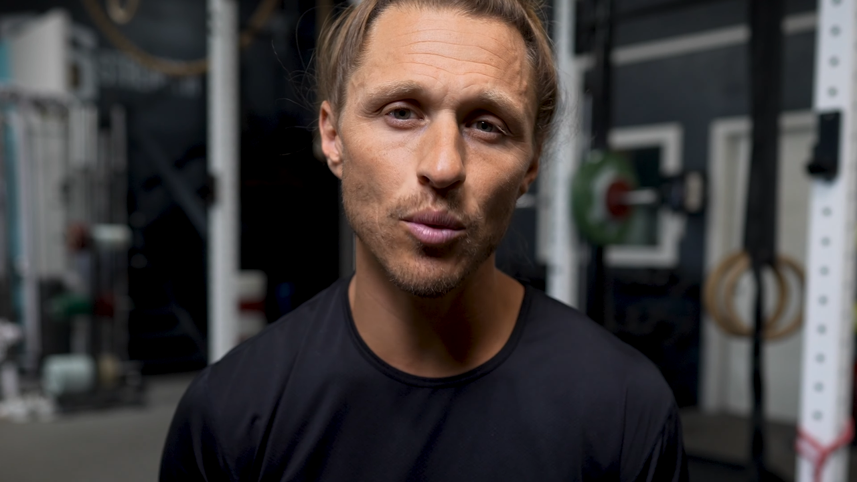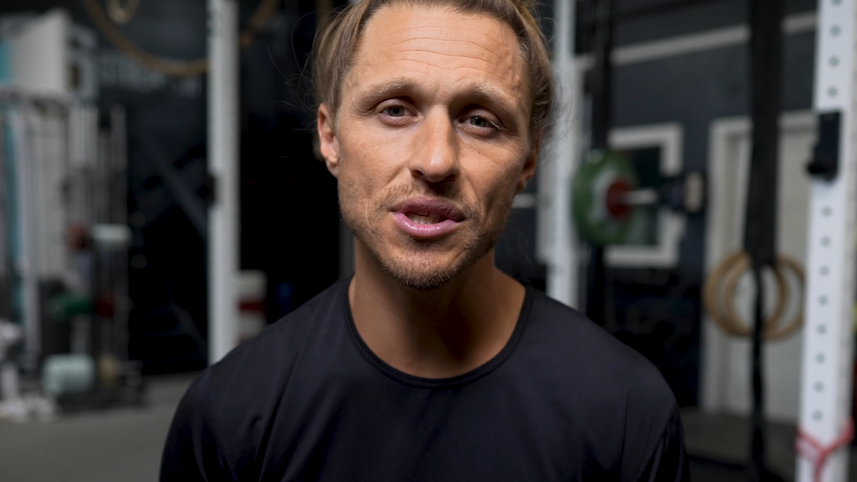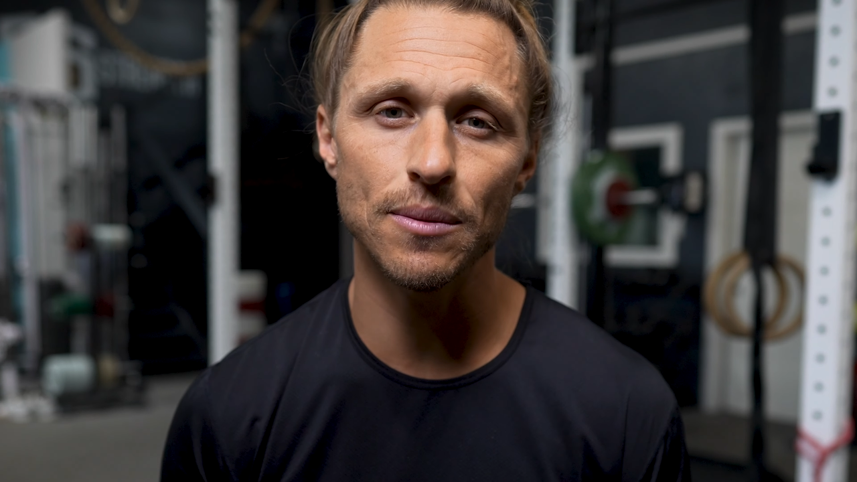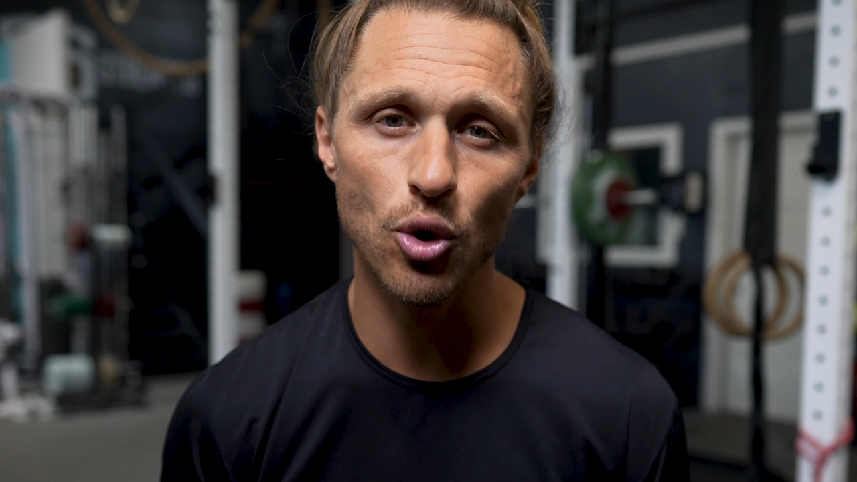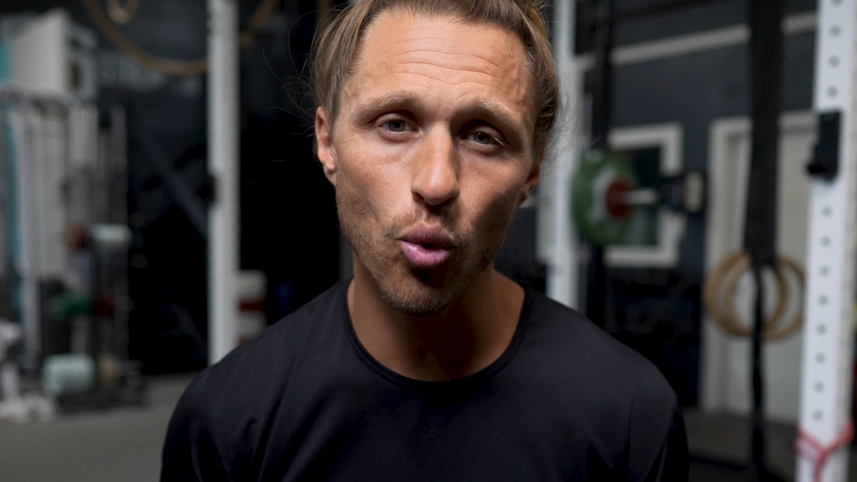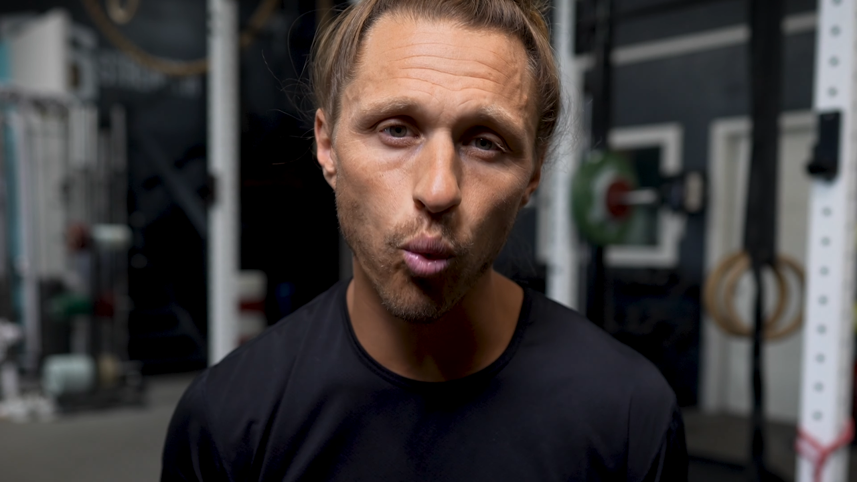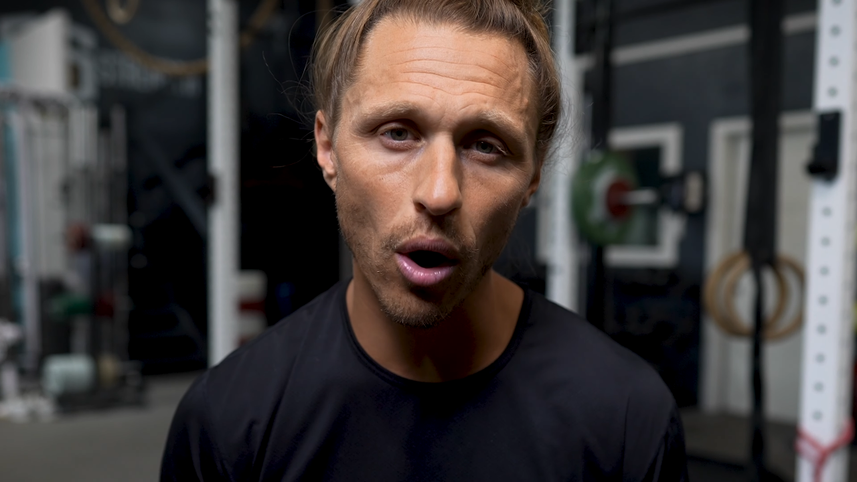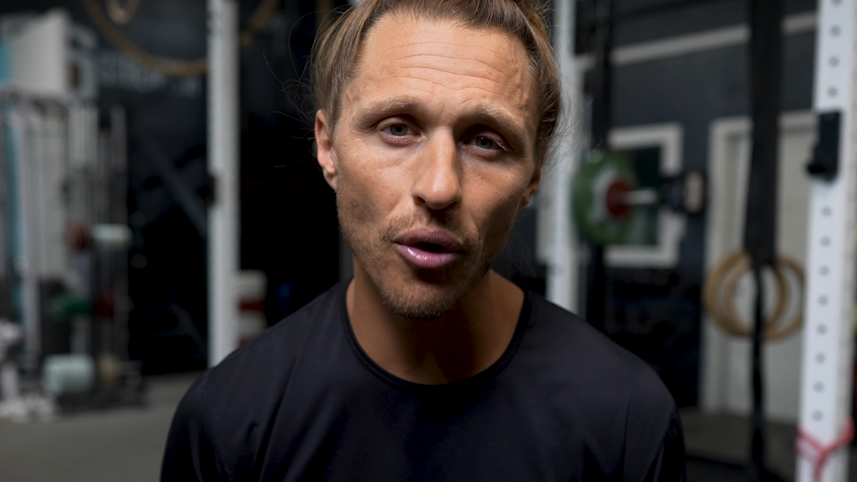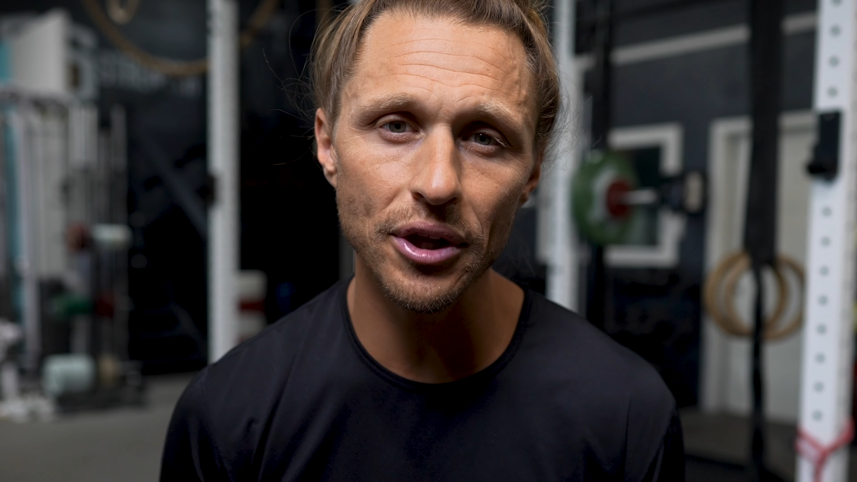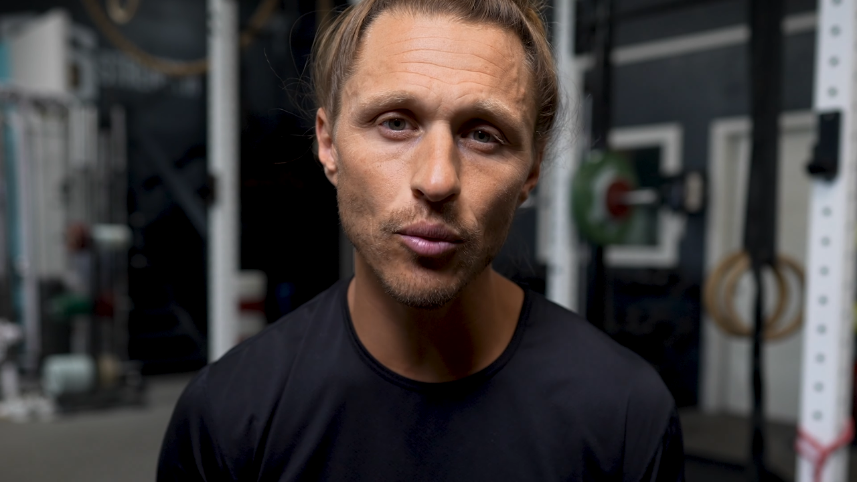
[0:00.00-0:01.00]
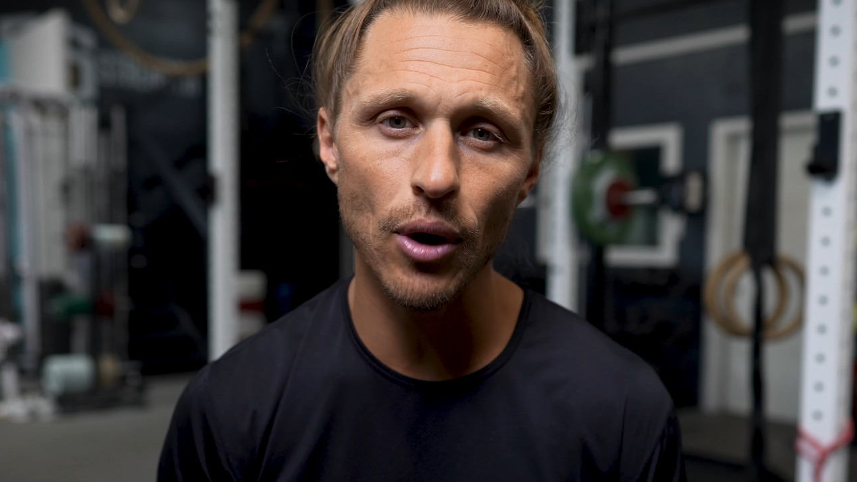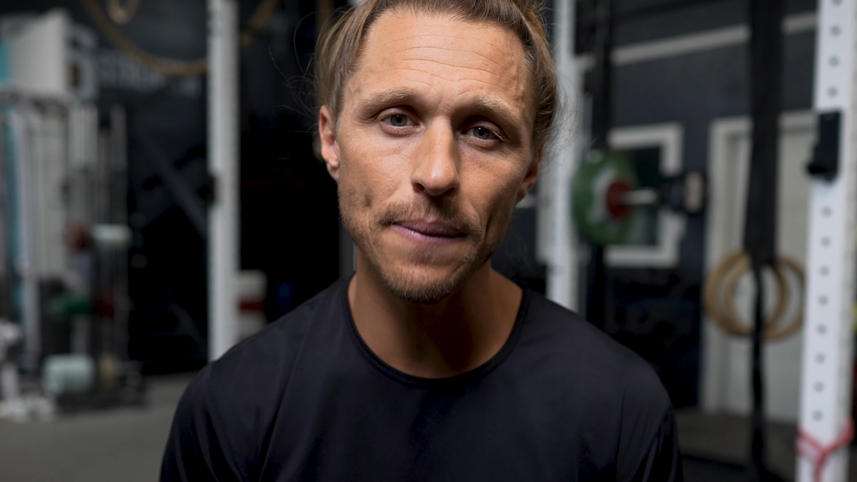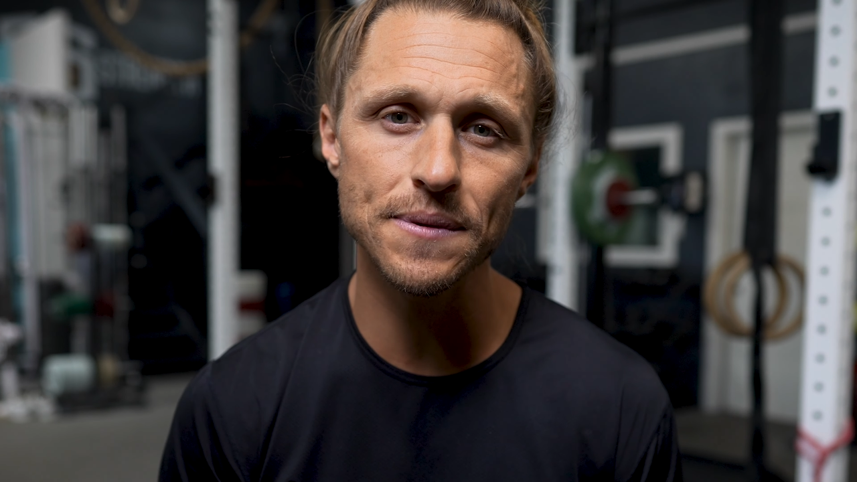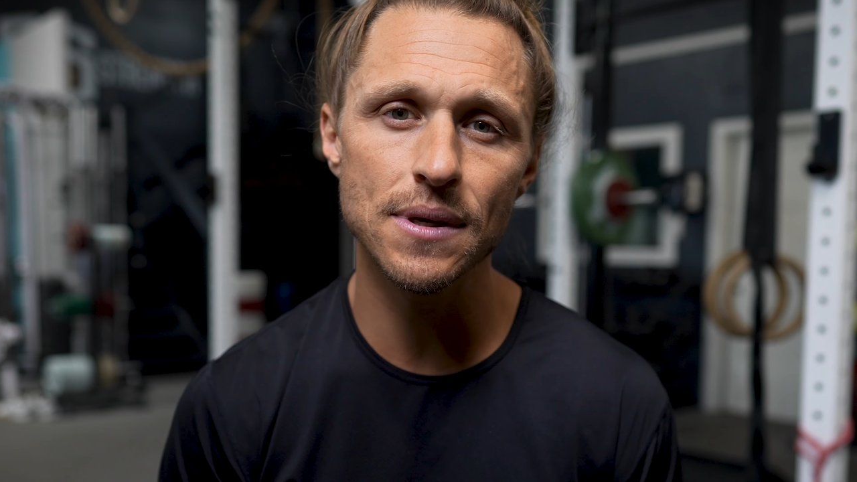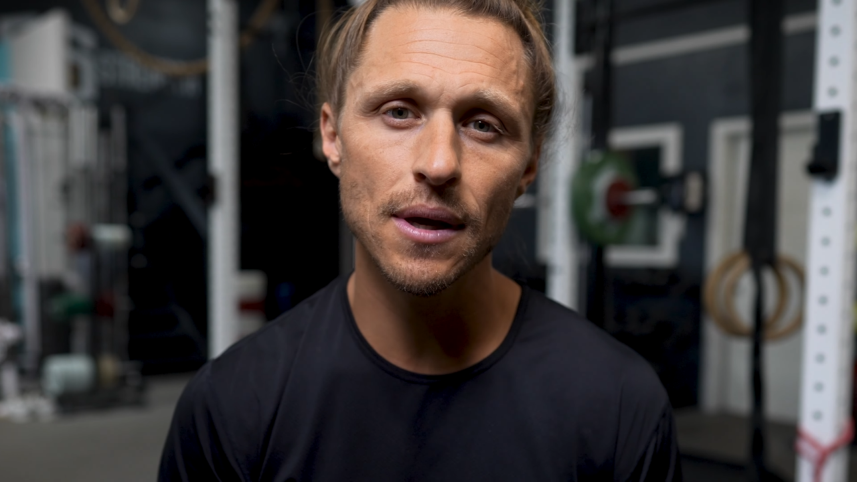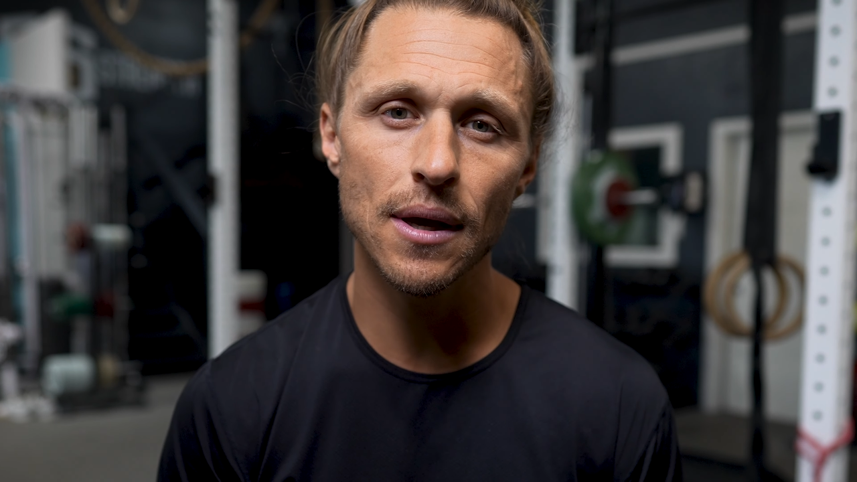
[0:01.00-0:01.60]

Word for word: with some quality reps